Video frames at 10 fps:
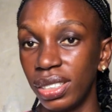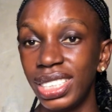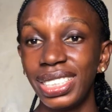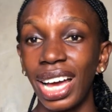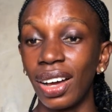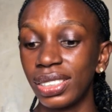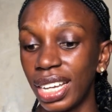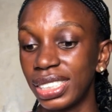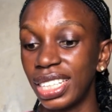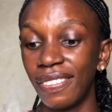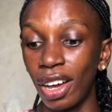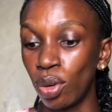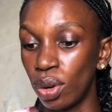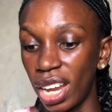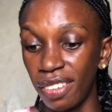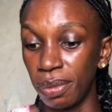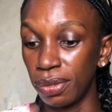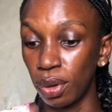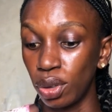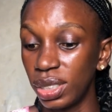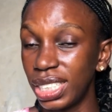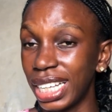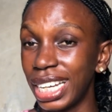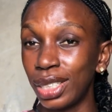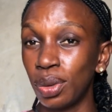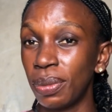this account has never gone live before. You see that there are so